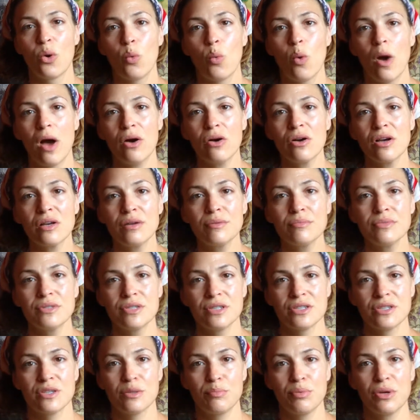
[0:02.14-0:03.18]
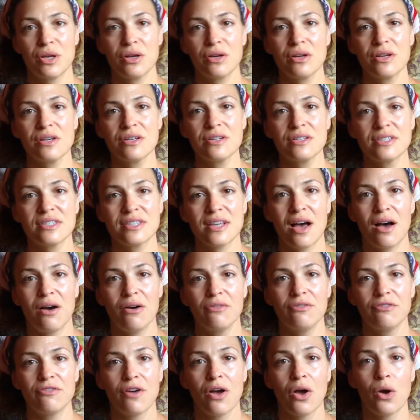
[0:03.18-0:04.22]
Welcome to Superior
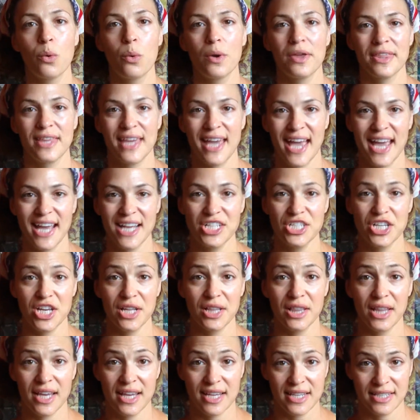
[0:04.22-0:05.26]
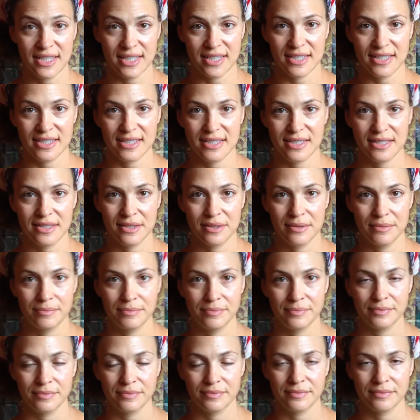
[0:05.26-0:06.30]
Self with K J Landis.
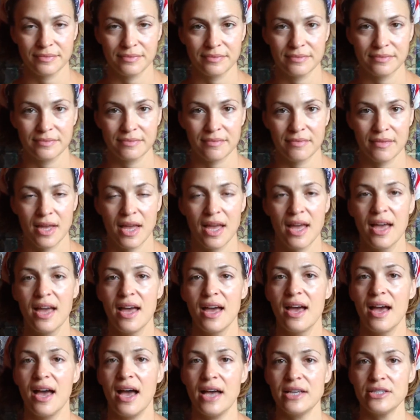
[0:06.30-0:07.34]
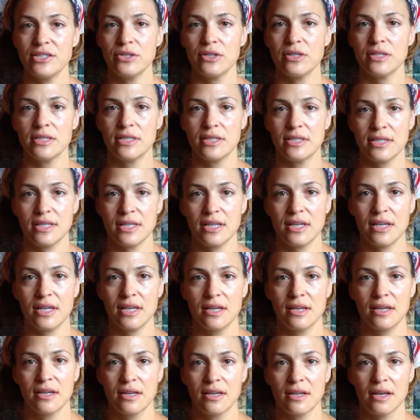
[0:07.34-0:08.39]
As you can
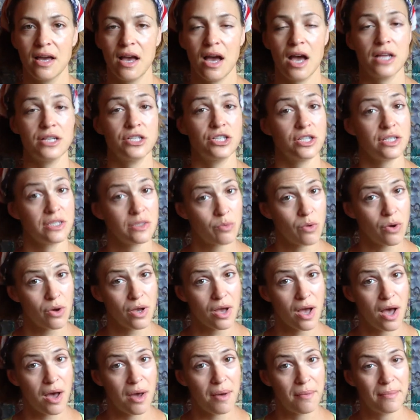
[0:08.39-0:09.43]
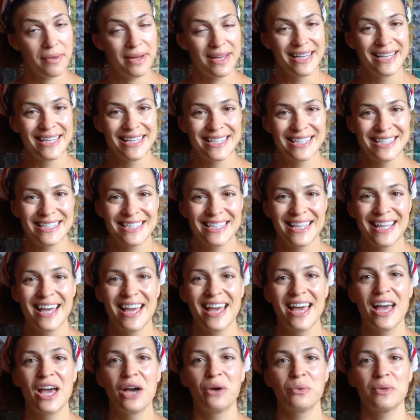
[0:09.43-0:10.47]
see, I just woke up
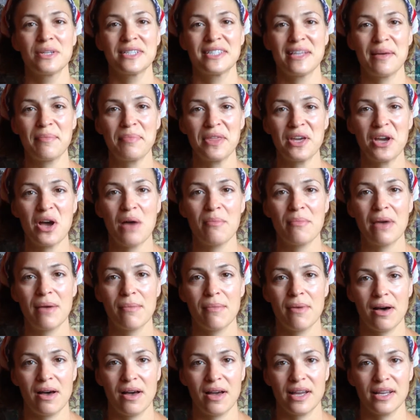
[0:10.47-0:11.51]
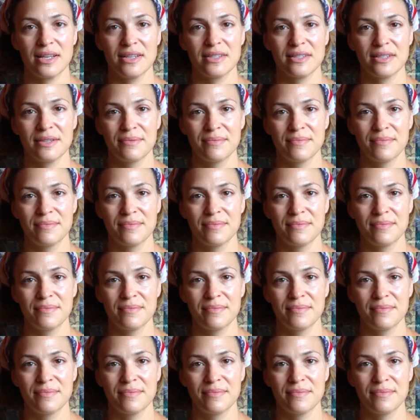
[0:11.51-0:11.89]
with something on my mind.